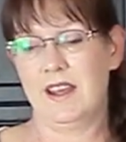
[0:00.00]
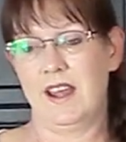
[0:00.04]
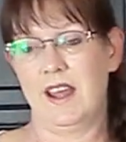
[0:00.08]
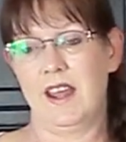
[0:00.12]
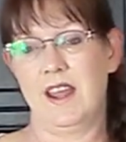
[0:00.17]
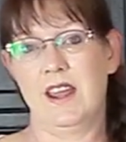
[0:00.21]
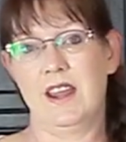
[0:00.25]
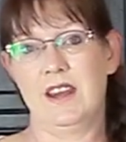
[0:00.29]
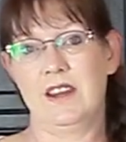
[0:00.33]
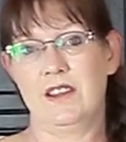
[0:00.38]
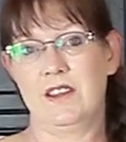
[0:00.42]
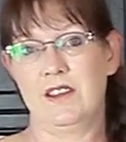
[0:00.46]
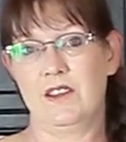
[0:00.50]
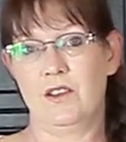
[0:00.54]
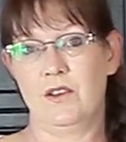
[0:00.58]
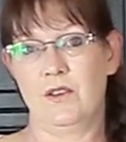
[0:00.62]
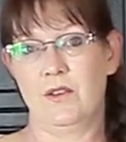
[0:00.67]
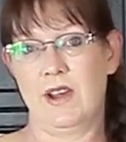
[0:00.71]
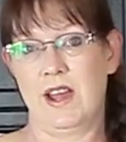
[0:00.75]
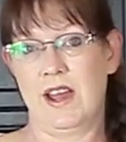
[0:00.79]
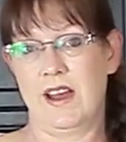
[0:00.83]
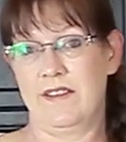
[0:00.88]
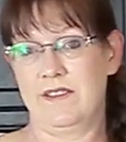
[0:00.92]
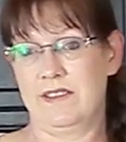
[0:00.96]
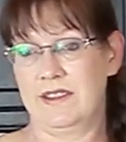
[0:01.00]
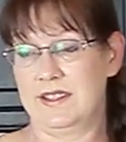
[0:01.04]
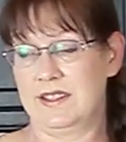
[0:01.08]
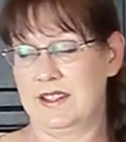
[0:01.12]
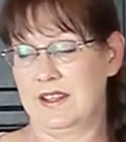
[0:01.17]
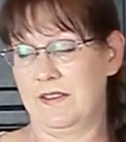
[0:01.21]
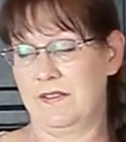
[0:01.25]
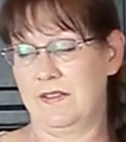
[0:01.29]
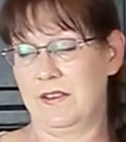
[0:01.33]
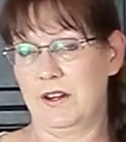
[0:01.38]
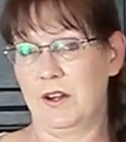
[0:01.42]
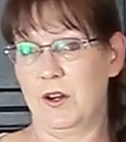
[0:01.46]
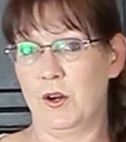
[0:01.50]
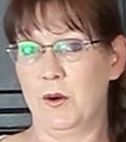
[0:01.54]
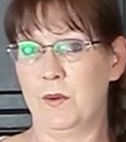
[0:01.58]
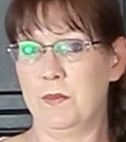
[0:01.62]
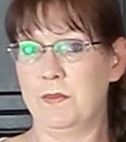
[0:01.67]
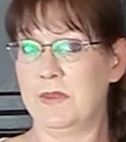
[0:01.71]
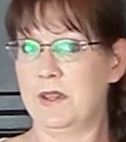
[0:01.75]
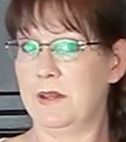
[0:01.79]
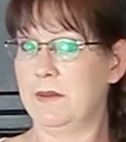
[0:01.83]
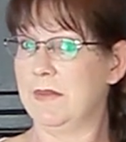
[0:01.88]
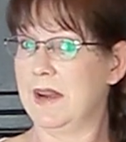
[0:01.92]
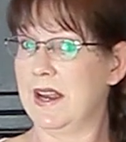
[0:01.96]
and you have the stuff at
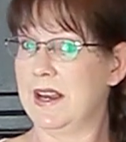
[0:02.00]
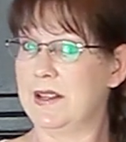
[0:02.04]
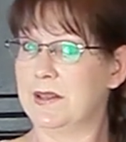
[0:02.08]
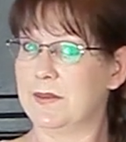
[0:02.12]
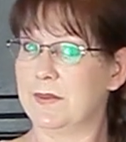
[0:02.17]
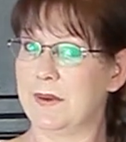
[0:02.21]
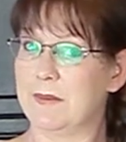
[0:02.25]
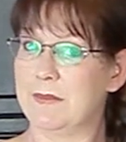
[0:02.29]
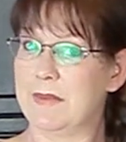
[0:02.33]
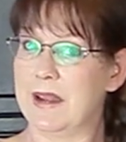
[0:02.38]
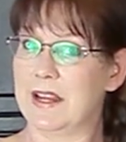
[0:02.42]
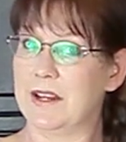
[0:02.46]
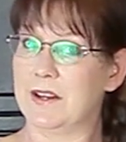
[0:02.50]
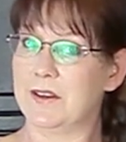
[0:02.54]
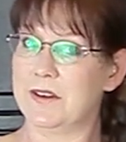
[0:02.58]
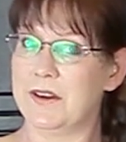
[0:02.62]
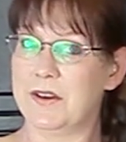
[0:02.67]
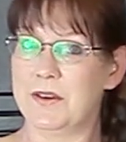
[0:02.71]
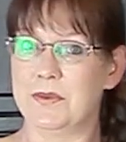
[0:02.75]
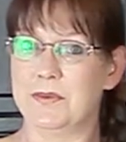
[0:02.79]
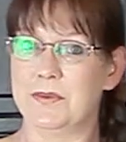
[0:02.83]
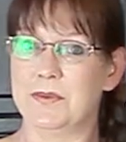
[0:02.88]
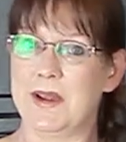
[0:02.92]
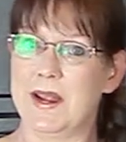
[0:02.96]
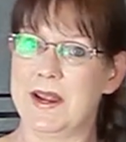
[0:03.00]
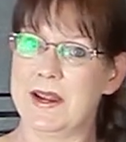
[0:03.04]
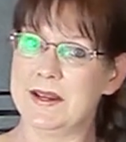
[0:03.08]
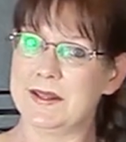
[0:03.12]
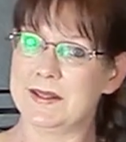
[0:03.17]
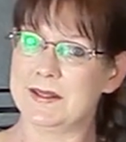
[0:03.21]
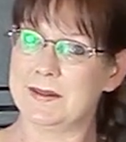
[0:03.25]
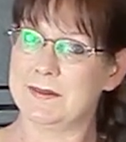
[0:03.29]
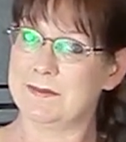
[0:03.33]
home, you might as well make your own, right?